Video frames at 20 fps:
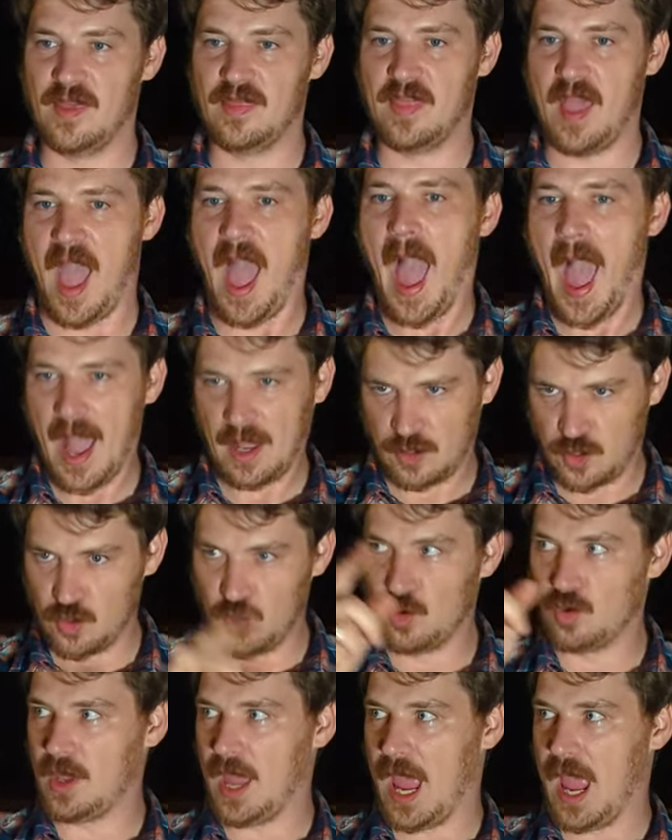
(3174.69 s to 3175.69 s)
actual
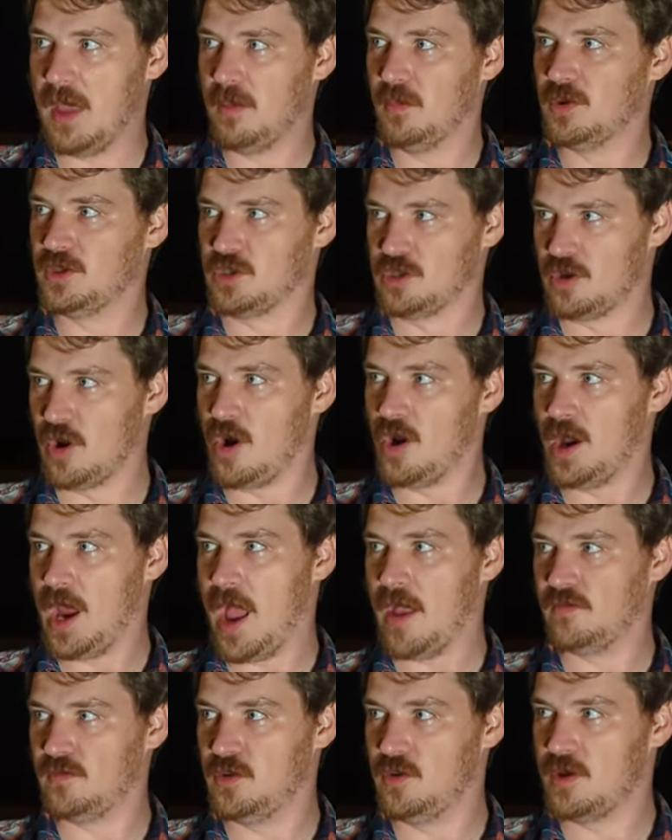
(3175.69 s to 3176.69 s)
game would start after you
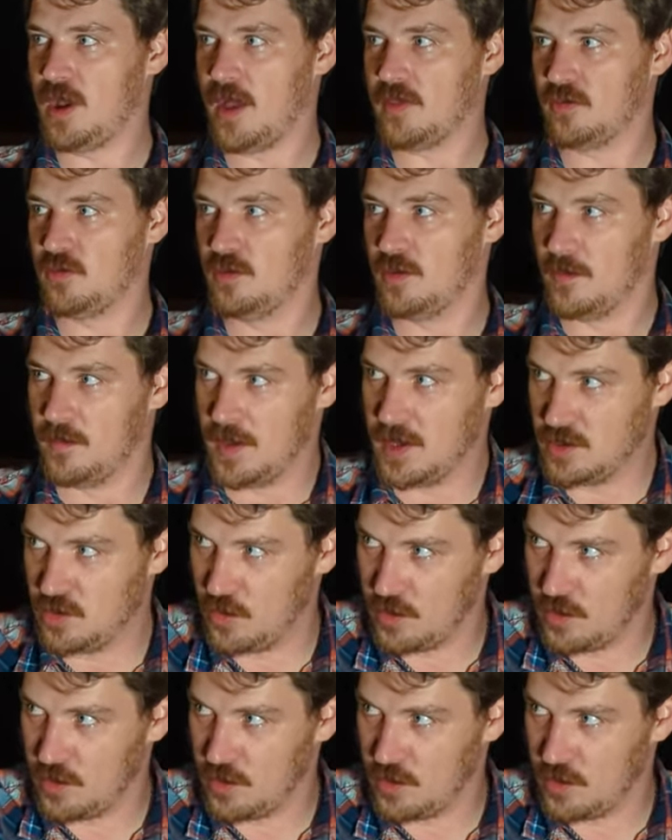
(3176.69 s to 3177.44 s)
got through the menu and you